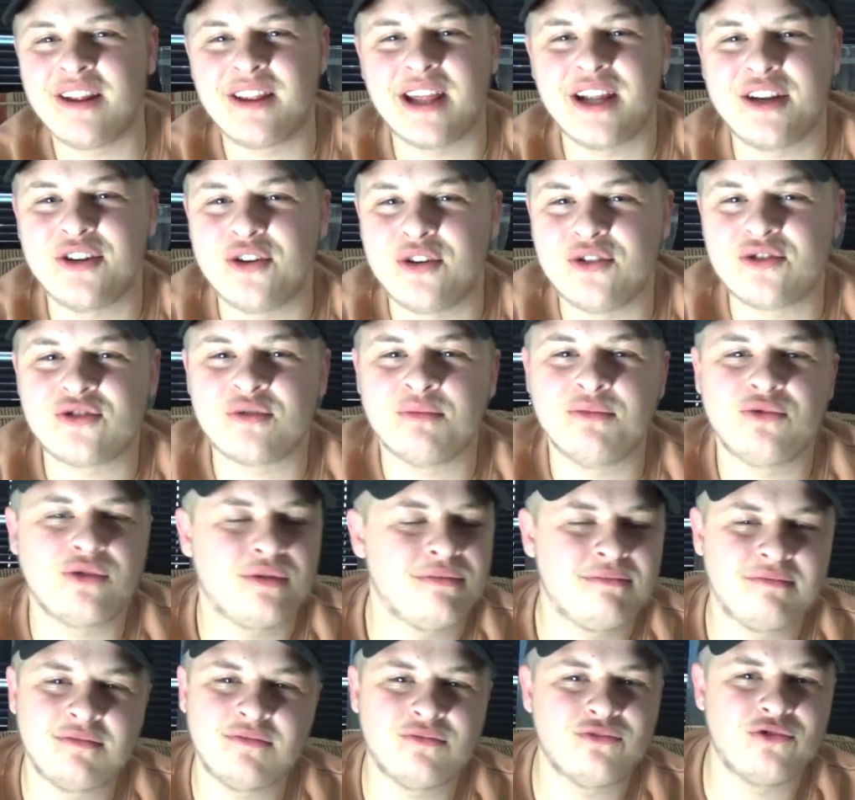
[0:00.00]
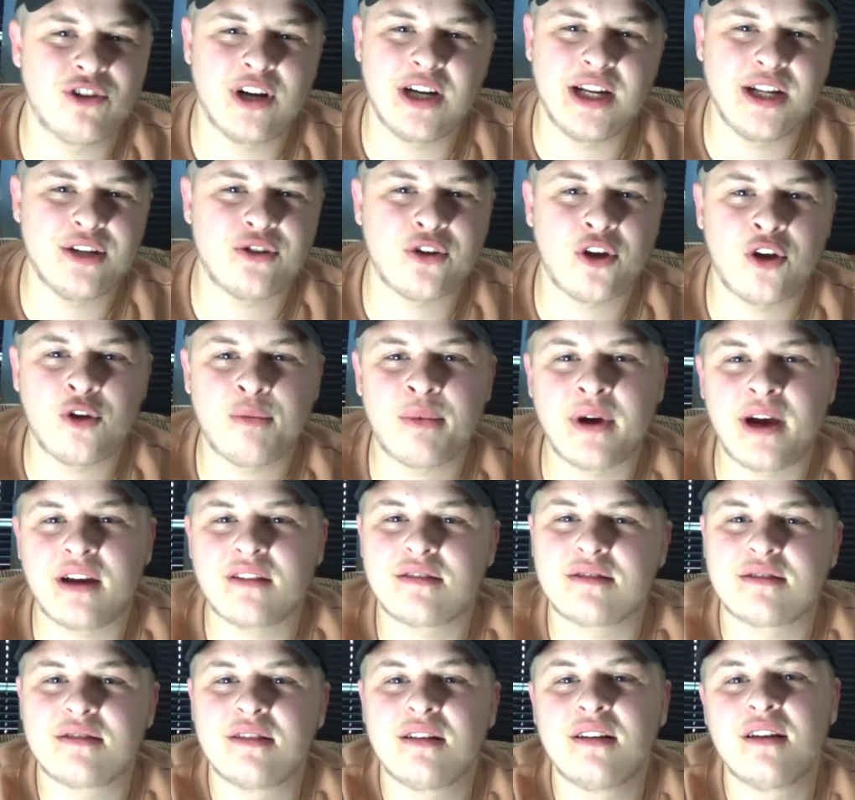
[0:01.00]
They do some really dope
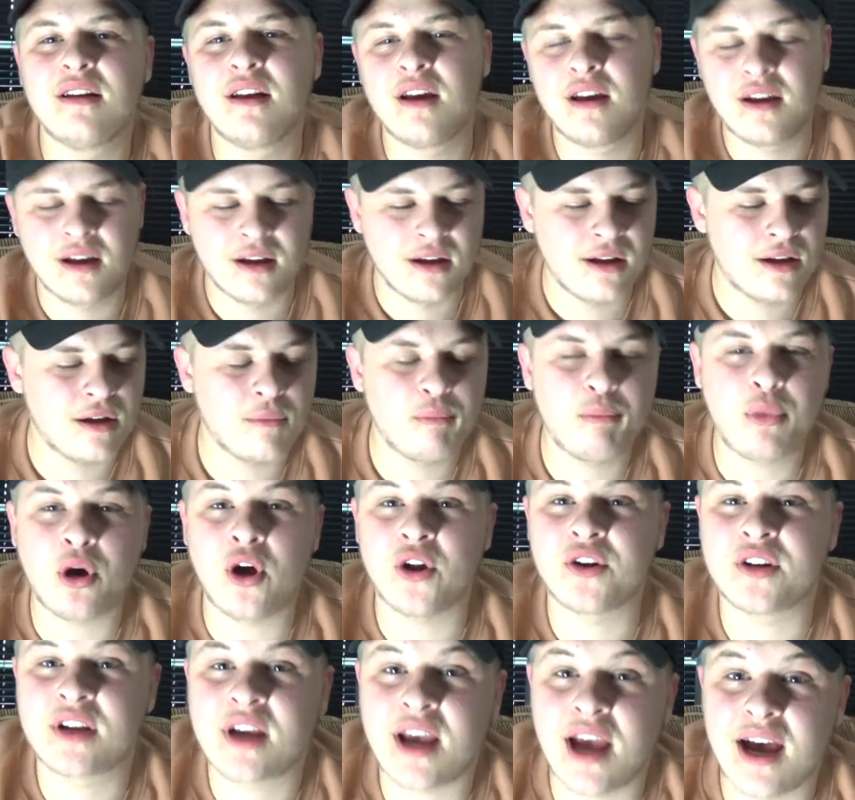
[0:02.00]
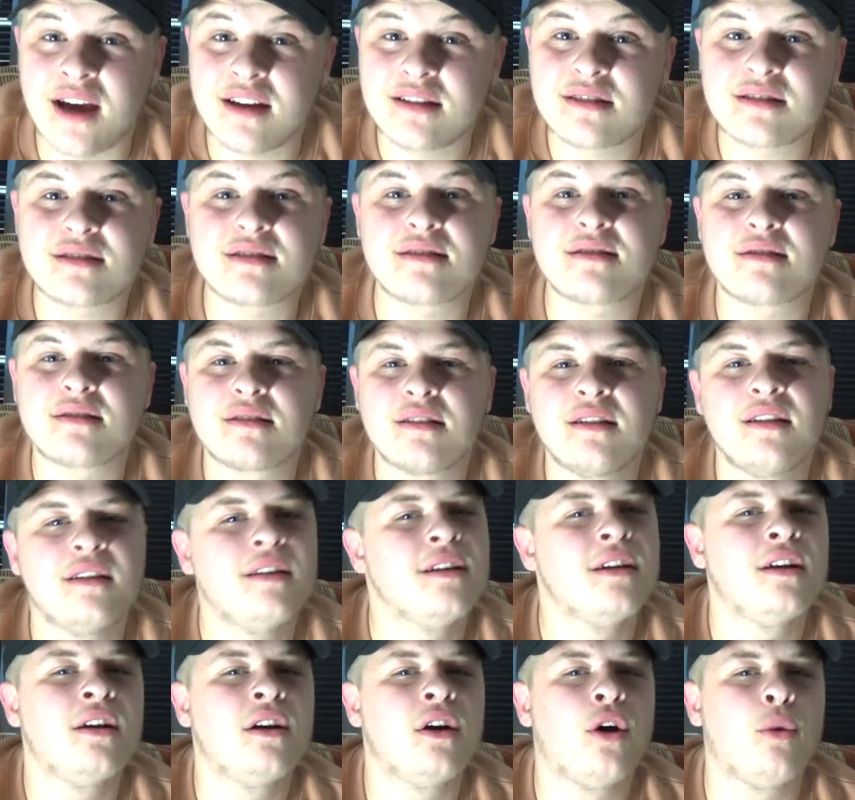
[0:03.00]
ass podcasts,
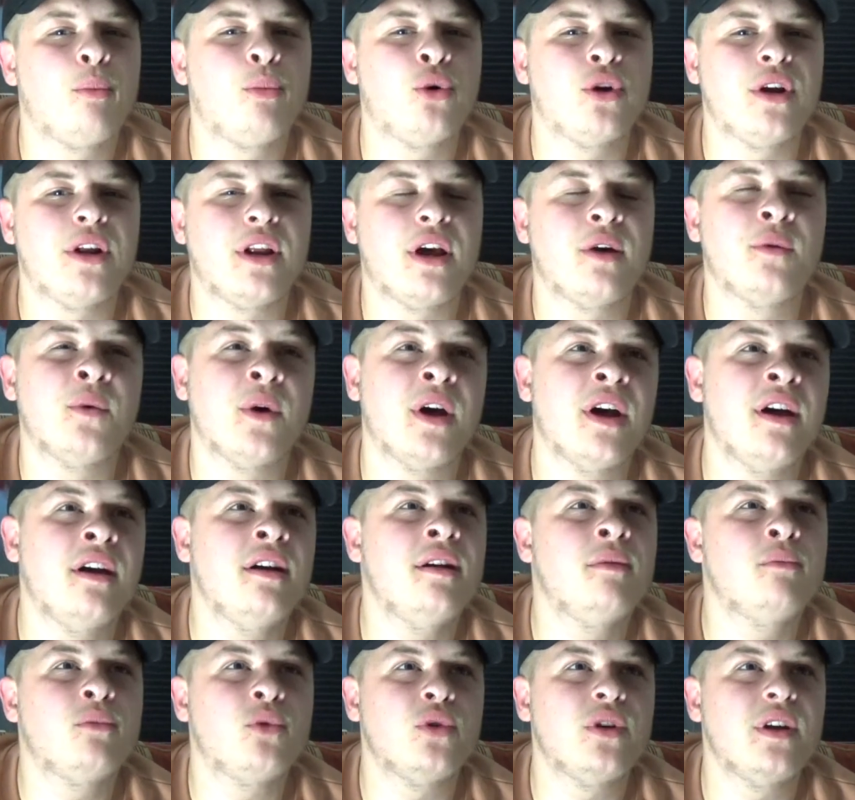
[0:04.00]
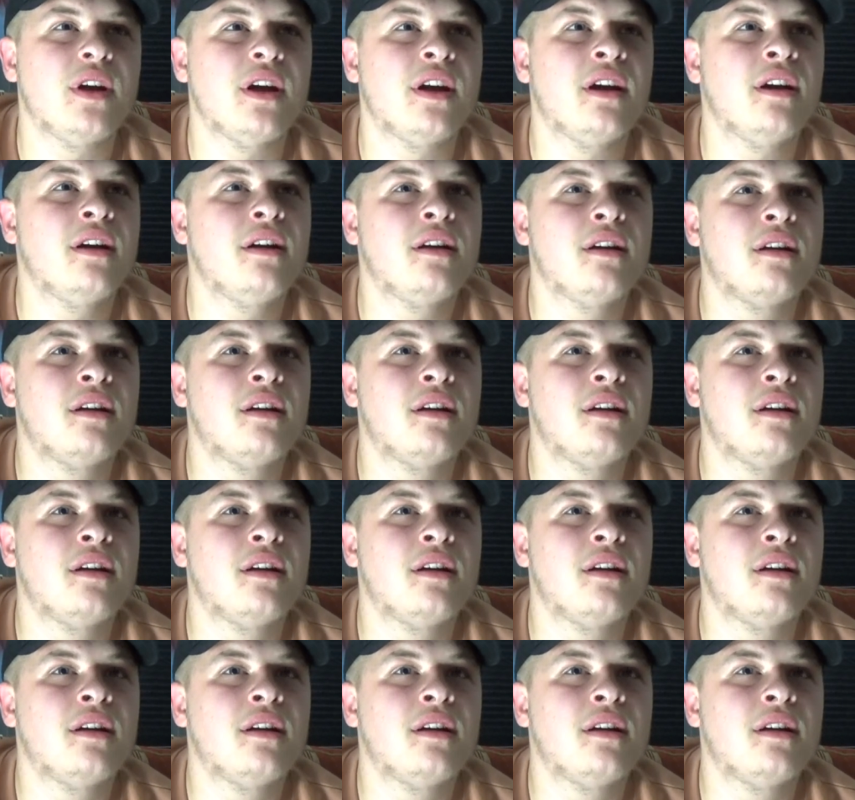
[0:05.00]
I'll put it that way, but yeah.